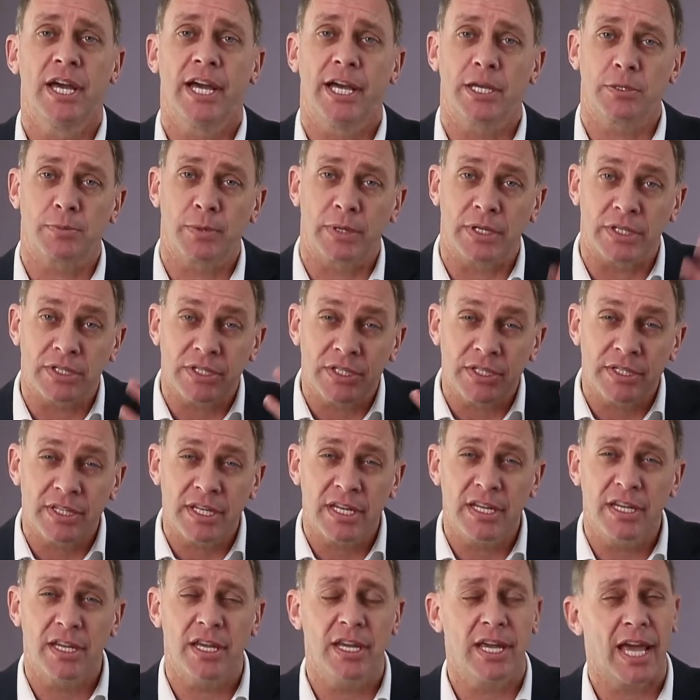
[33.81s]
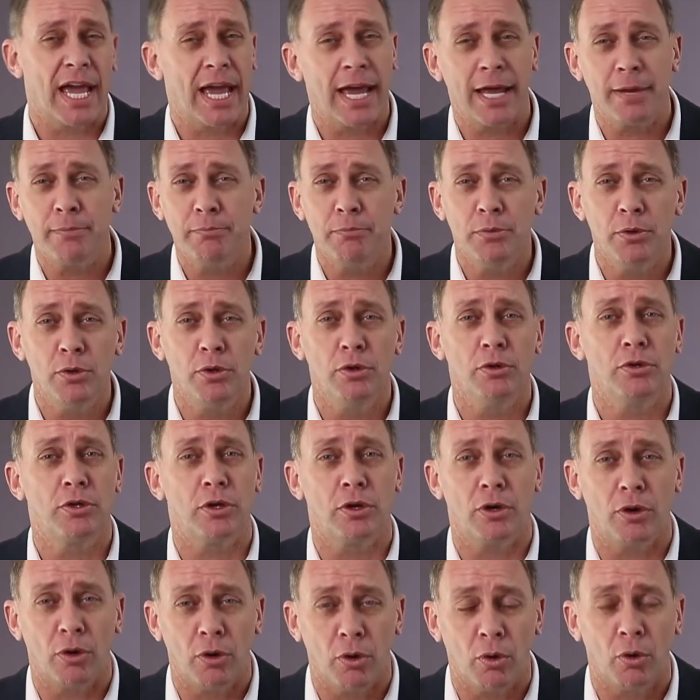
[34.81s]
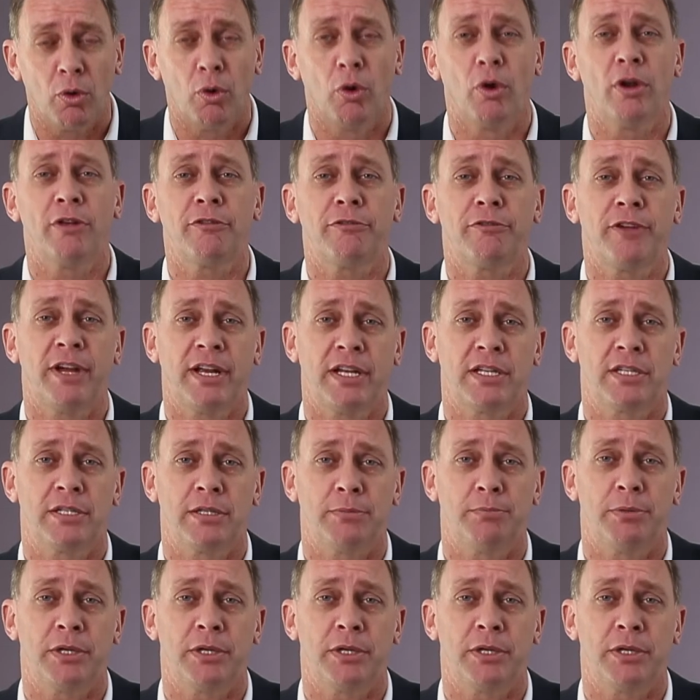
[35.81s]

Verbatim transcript: as well as thinking and mood are all affected